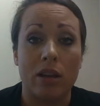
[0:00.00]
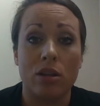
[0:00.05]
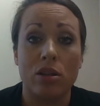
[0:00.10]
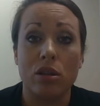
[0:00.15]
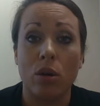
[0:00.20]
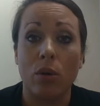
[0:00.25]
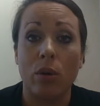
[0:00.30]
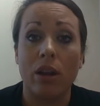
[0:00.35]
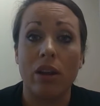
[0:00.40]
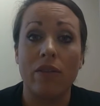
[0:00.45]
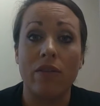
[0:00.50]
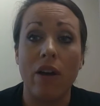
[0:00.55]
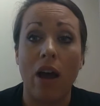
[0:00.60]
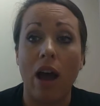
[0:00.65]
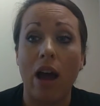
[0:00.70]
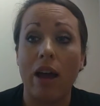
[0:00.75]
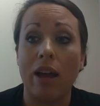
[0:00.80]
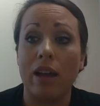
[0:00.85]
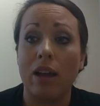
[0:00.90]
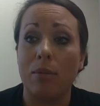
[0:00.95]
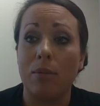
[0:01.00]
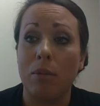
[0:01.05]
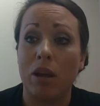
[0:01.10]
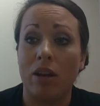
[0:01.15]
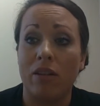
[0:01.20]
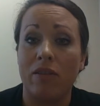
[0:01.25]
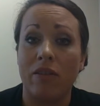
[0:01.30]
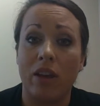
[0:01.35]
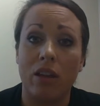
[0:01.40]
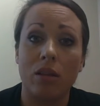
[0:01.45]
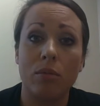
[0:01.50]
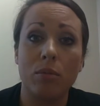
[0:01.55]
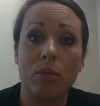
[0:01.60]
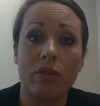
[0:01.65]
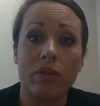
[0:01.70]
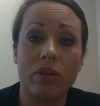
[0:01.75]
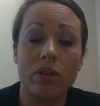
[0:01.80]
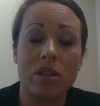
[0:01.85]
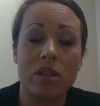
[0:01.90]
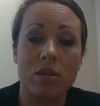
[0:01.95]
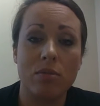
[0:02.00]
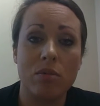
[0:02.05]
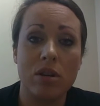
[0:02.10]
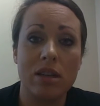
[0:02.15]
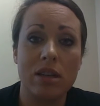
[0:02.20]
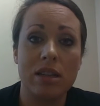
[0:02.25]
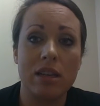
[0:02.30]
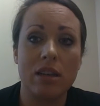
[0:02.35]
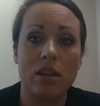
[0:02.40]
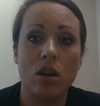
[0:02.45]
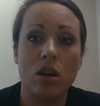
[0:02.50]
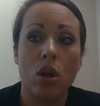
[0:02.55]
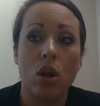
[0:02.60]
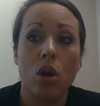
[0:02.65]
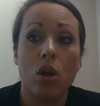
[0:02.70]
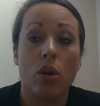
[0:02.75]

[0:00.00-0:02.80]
So if I am unavailable for some reason,